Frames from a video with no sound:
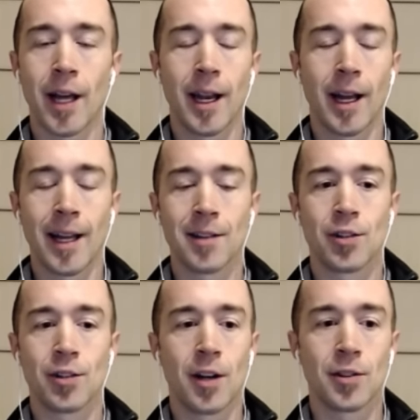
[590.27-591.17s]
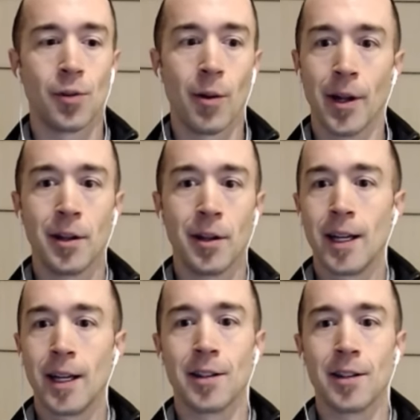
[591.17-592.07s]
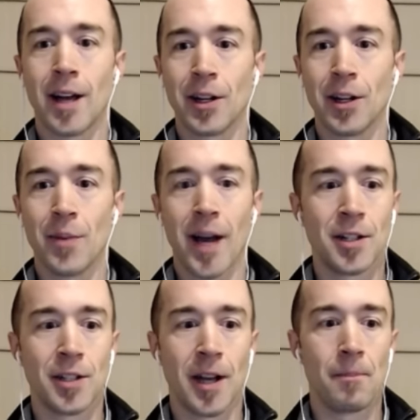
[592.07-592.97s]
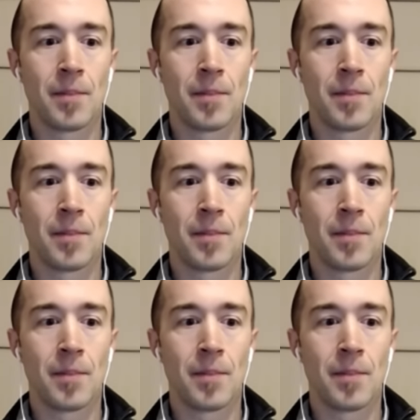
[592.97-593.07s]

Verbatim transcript: And against Josh Norman, it's not a good matchup.